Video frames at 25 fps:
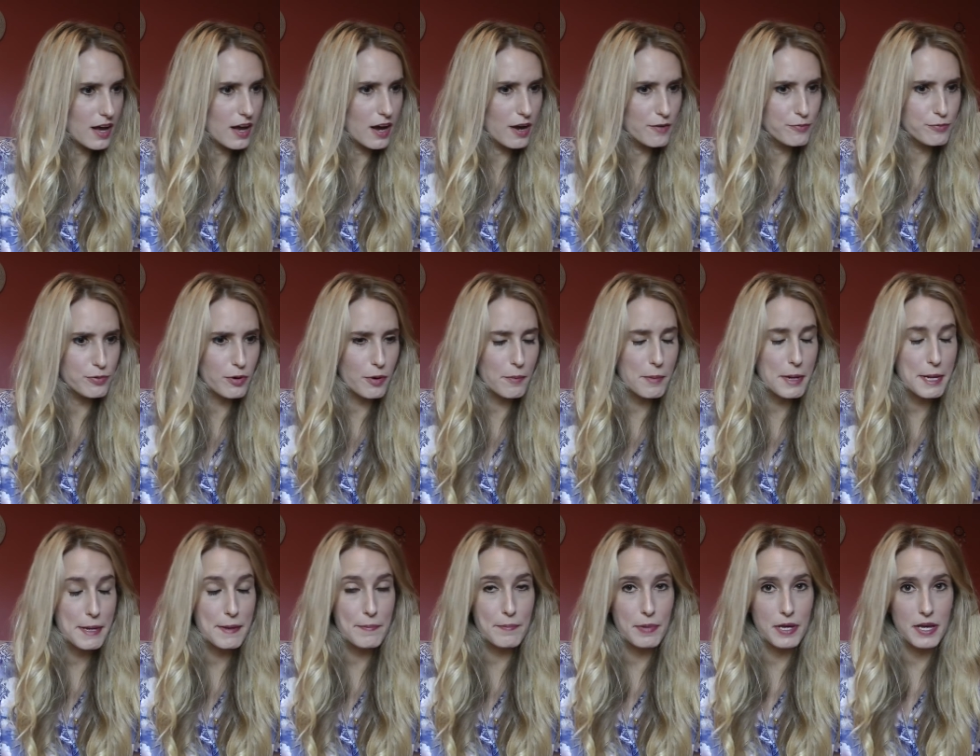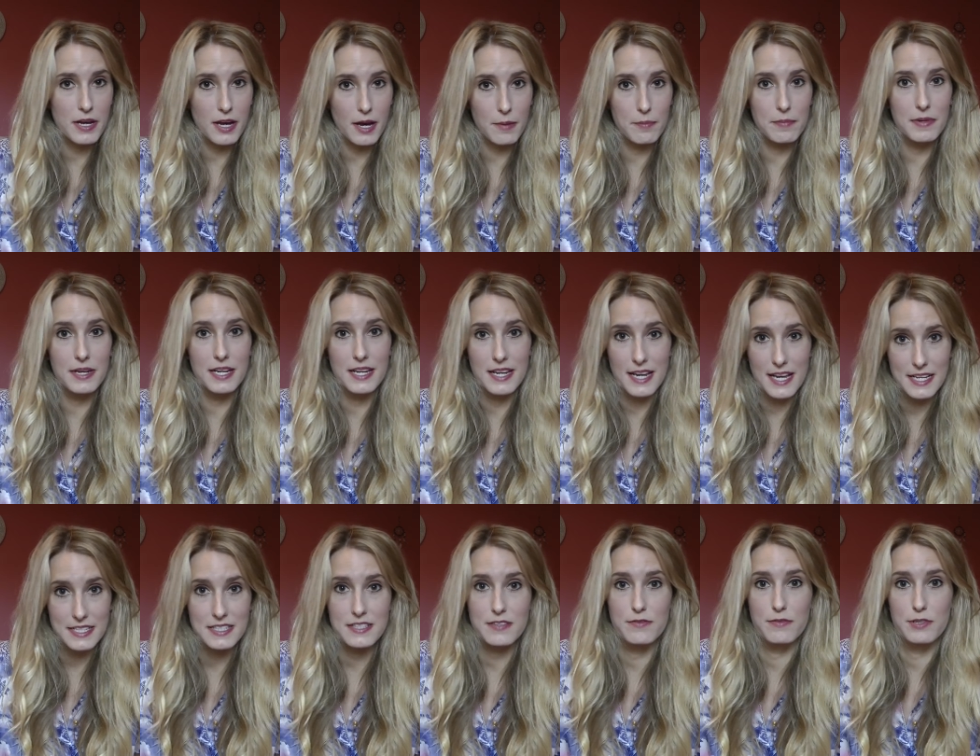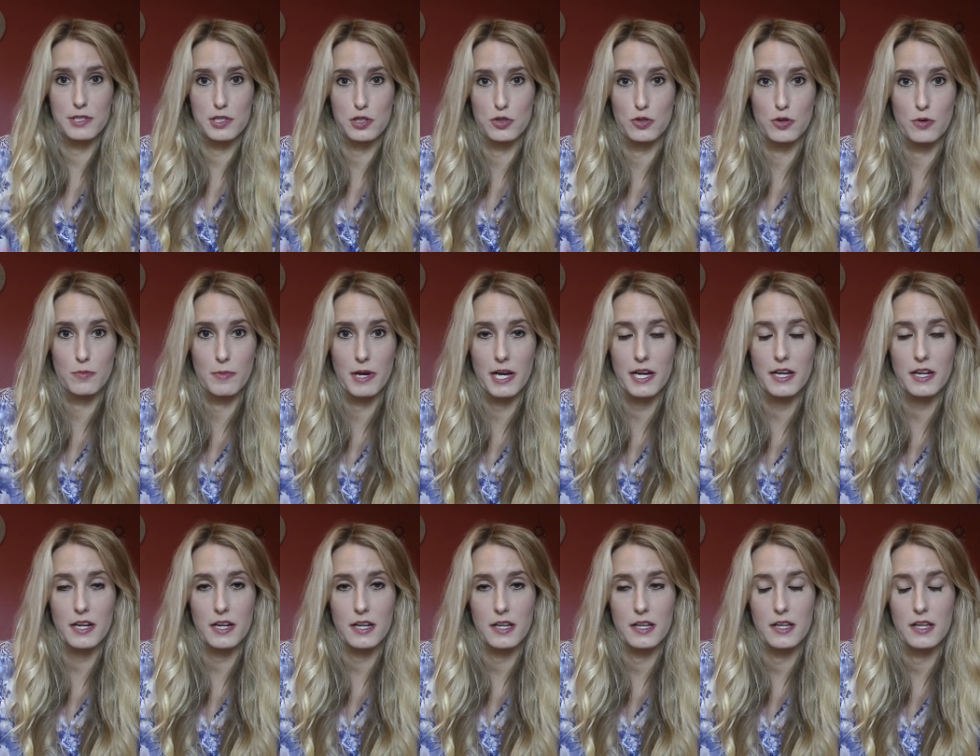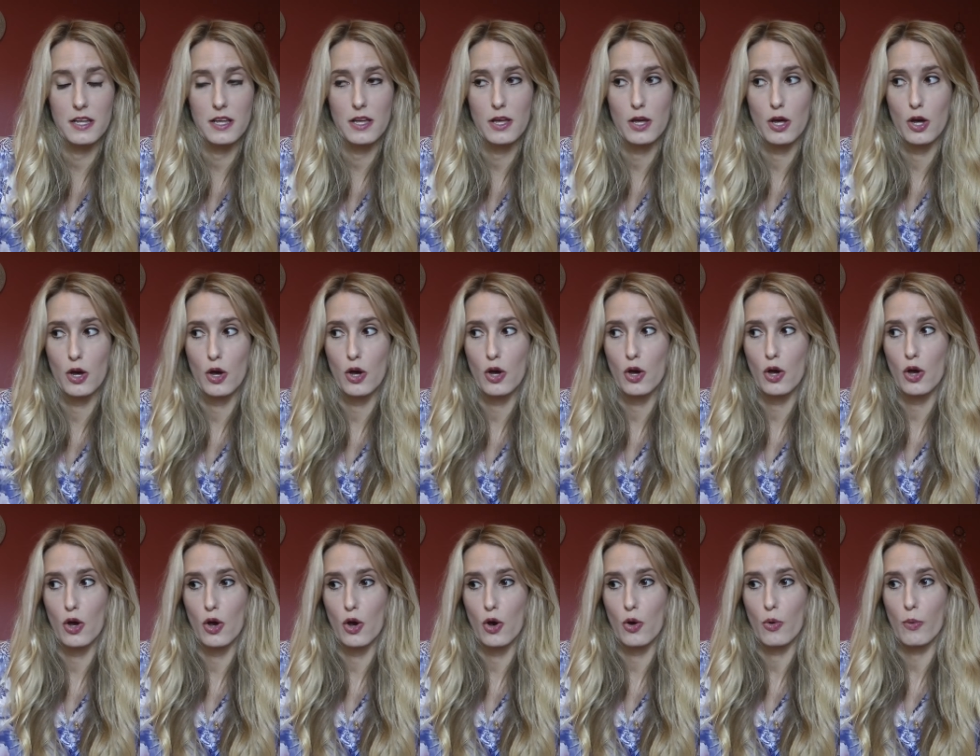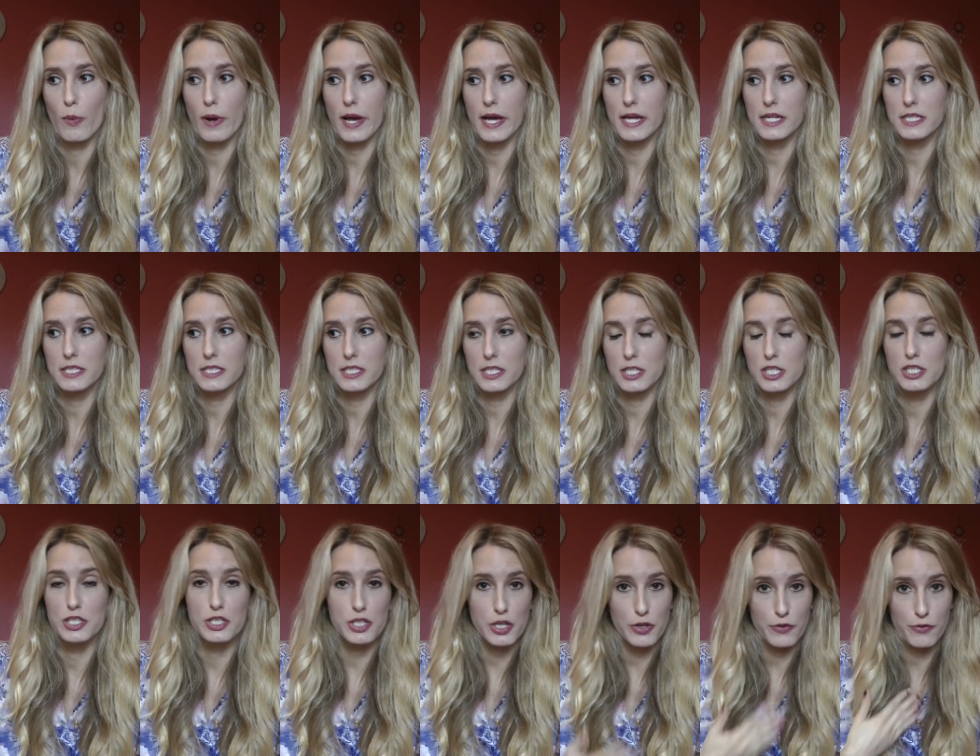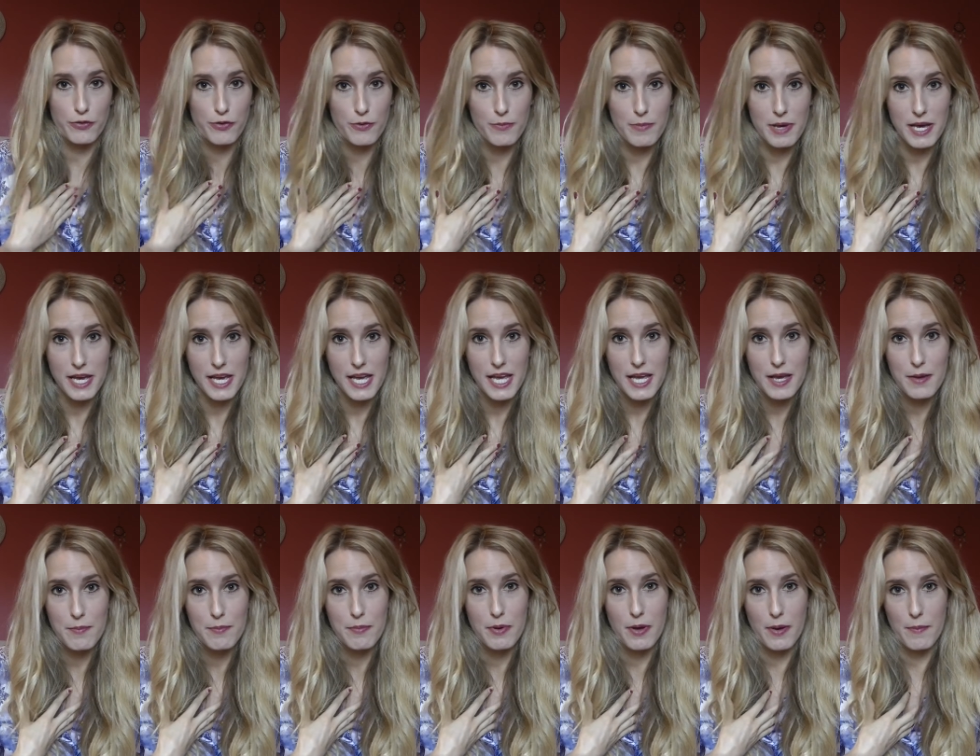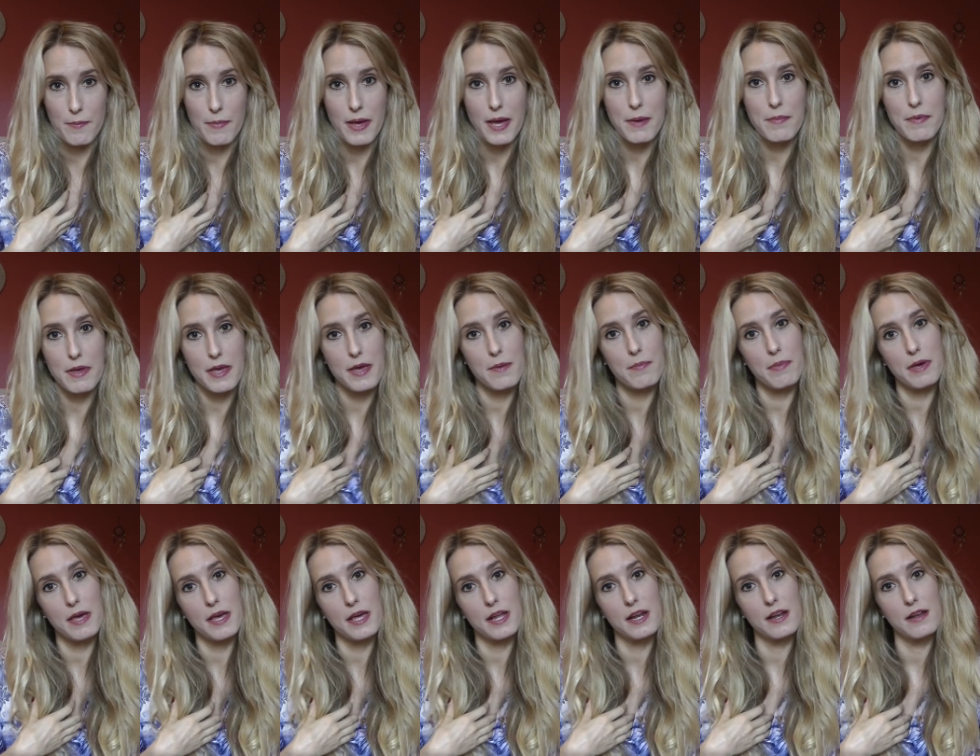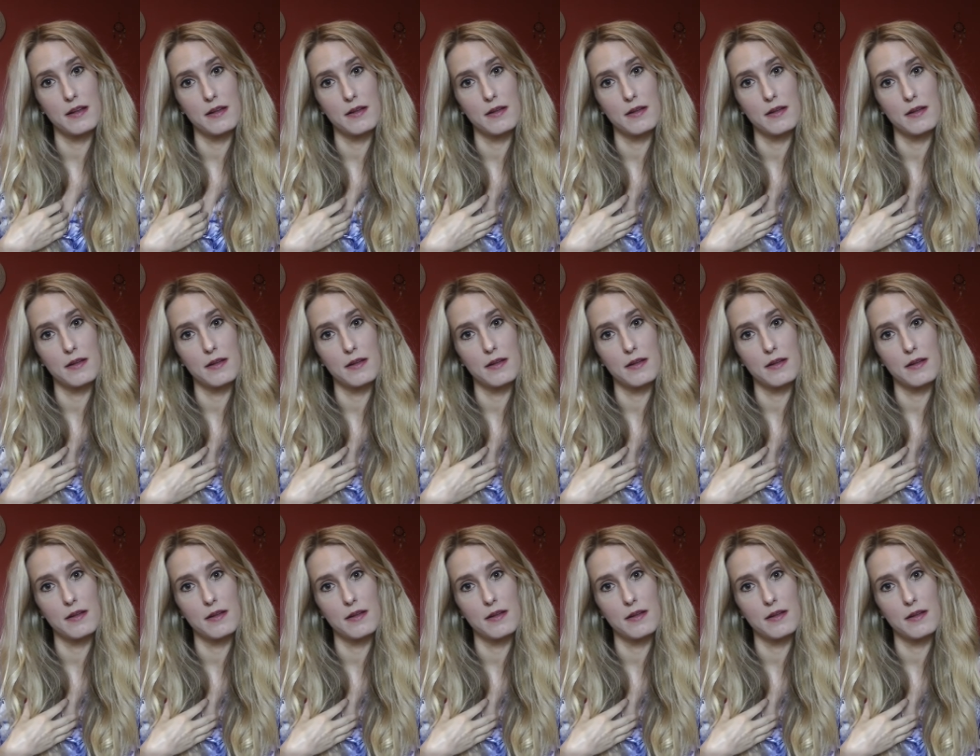I've probably become less of a doormat, which is good for me, but maybe a bit